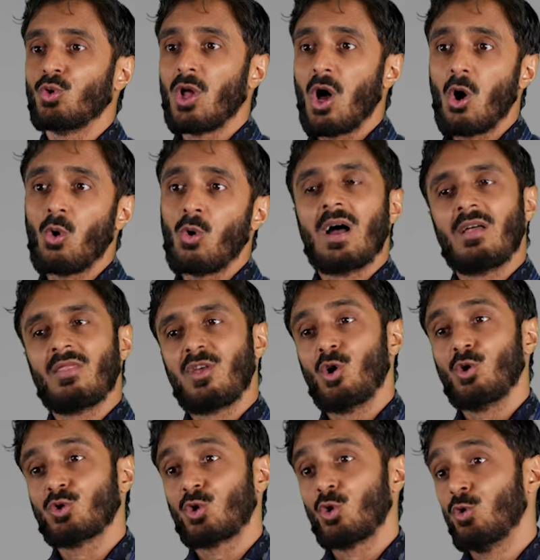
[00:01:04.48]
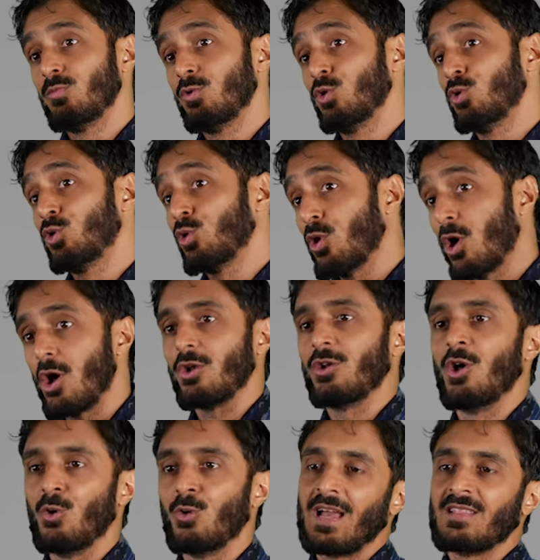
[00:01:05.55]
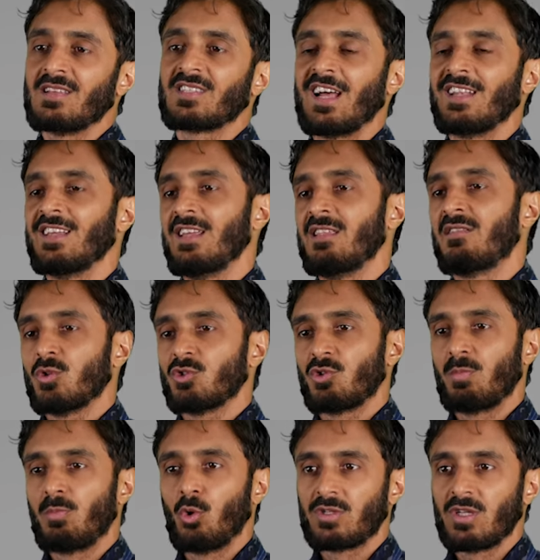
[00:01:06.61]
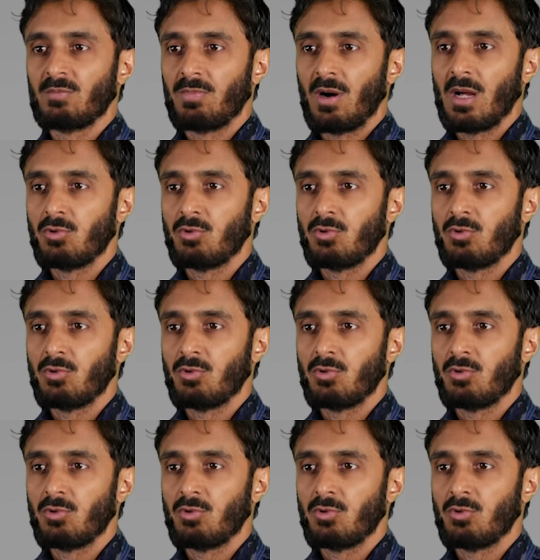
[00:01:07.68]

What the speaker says: know and those whom you do not know." And this hadith was reported by